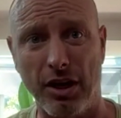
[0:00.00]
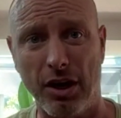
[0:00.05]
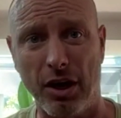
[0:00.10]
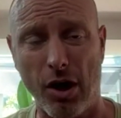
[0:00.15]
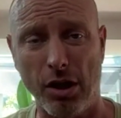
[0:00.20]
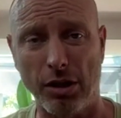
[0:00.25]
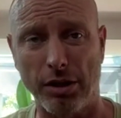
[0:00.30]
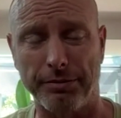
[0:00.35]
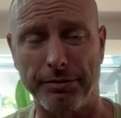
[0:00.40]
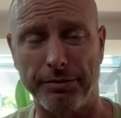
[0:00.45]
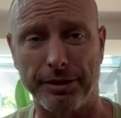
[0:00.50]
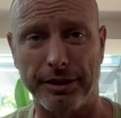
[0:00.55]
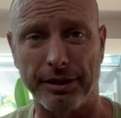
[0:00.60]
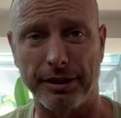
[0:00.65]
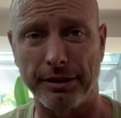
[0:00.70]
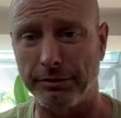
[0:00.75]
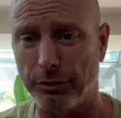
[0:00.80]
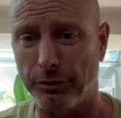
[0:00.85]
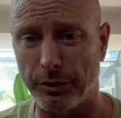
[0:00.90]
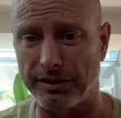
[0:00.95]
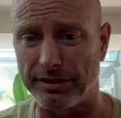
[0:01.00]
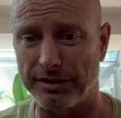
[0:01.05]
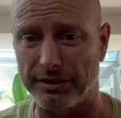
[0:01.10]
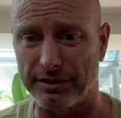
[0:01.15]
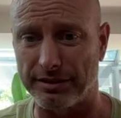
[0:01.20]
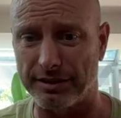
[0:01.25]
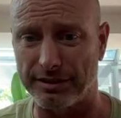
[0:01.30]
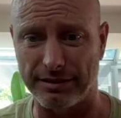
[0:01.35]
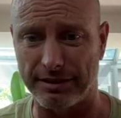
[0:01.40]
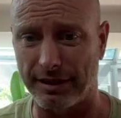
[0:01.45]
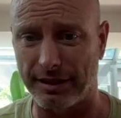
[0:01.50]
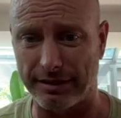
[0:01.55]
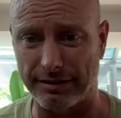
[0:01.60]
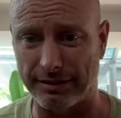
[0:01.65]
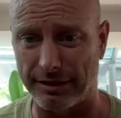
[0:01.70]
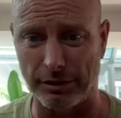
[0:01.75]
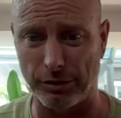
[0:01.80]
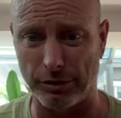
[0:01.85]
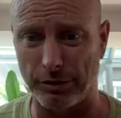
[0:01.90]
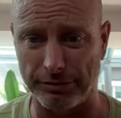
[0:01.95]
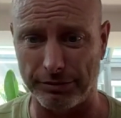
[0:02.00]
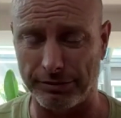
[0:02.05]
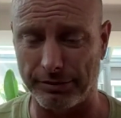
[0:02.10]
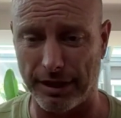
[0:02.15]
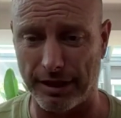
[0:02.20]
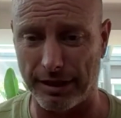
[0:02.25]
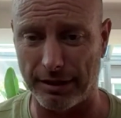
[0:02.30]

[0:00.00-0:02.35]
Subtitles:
all of the invoices and things that you've